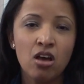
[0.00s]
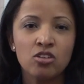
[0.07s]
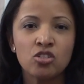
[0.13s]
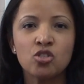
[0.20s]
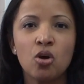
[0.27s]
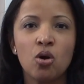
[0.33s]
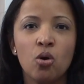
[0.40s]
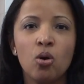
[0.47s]

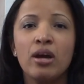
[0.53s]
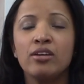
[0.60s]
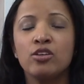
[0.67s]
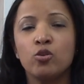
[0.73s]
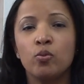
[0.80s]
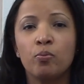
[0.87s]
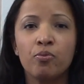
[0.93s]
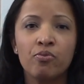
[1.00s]
So
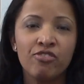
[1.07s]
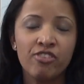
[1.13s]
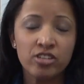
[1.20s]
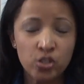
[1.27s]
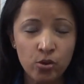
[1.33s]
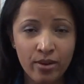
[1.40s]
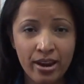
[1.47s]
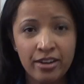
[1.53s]
you
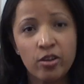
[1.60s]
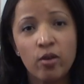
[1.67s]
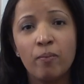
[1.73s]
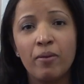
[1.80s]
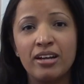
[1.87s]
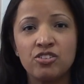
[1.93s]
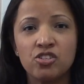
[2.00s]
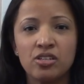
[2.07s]
first create your
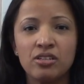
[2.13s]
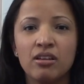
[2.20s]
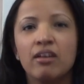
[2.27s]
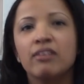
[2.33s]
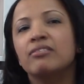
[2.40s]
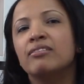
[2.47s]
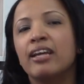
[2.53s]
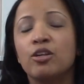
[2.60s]
budget,
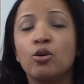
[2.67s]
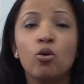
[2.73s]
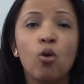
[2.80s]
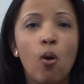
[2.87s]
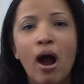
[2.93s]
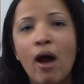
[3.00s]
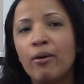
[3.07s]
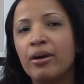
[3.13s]
then you go
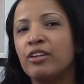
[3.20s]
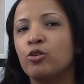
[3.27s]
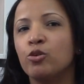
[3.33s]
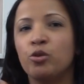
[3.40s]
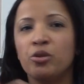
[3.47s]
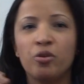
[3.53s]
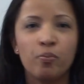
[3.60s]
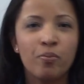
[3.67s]
out and you
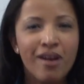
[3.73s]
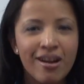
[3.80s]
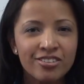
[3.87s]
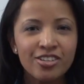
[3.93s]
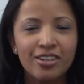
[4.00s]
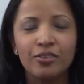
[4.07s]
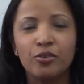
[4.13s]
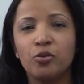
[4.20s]
do your
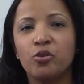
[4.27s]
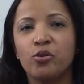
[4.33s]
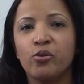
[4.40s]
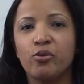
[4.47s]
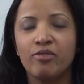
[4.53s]
project, you do your